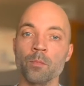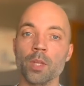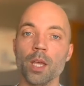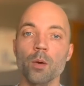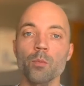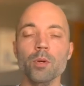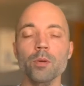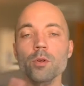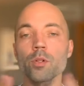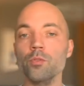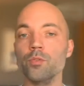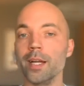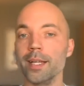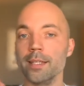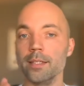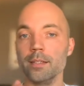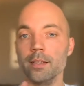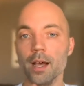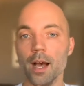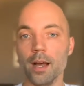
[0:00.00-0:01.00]
We've already
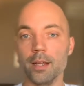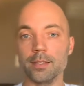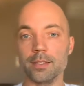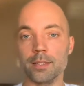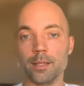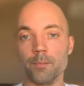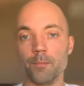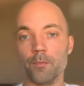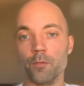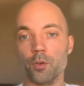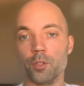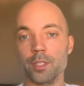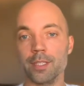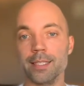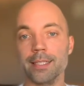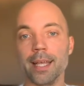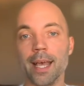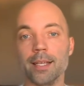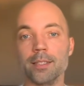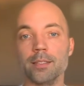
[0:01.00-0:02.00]
done some first
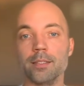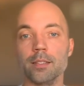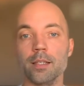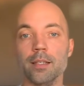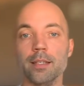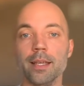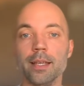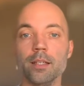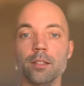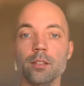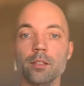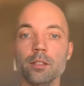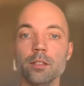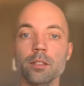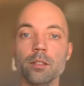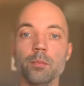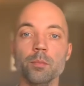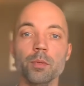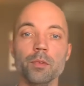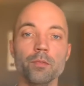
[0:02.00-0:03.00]
tests in Italy
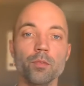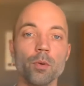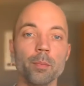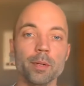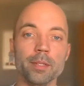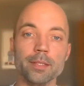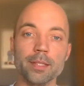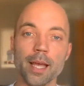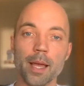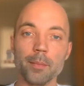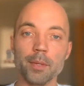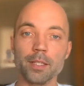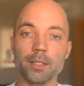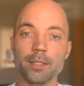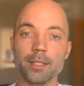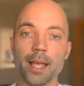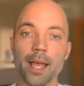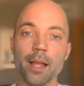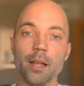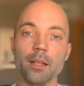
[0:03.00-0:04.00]
before
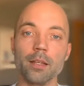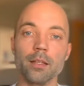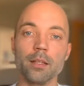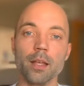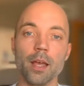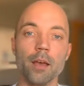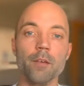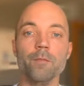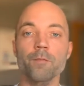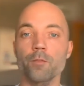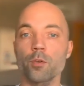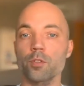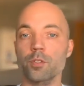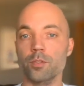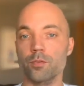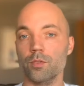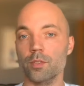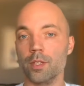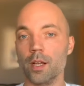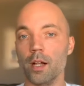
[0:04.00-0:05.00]
pandemics and had first
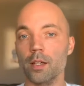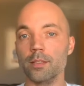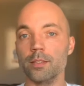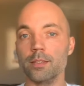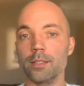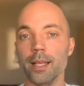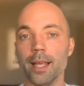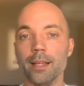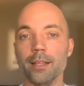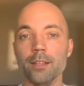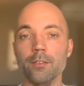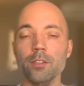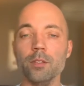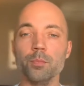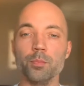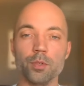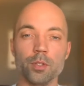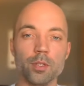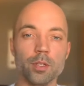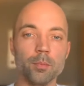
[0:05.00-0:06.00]
results and even
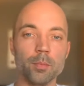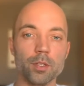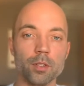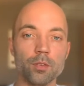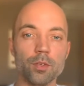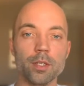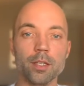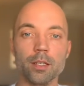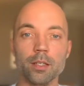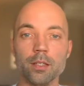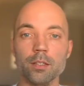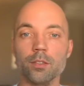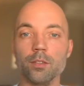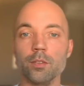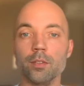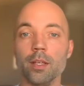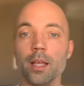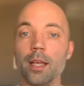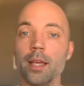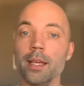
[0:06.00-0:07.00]
preliminary
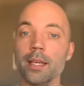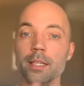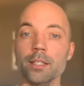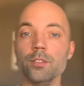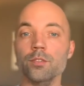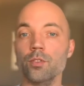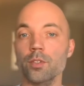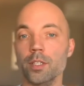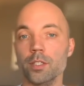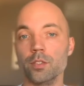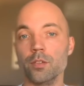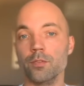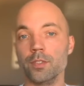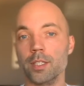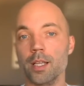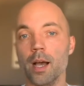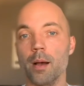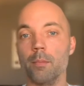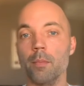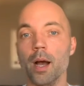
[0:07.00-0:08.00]
interest of
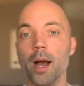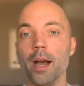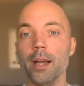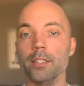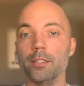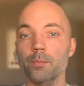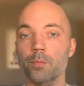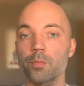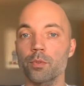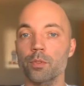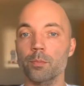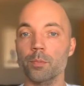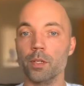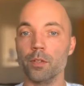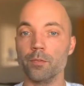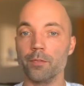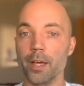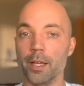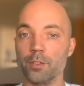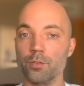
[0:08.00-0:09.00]
some ice boot
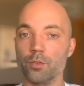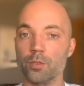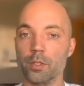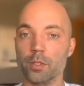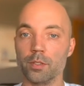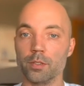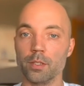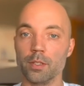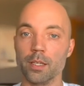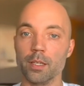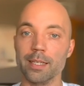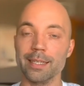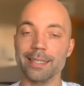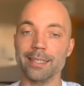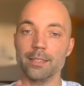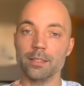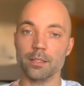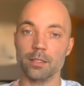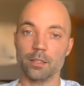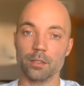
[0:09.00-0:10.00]
manufacturers in
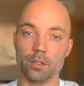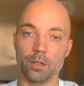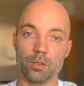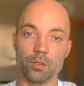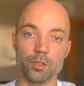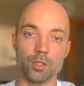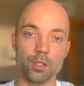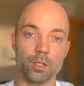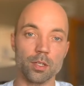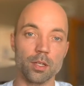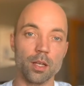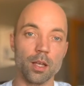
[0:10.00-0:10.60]
this technology.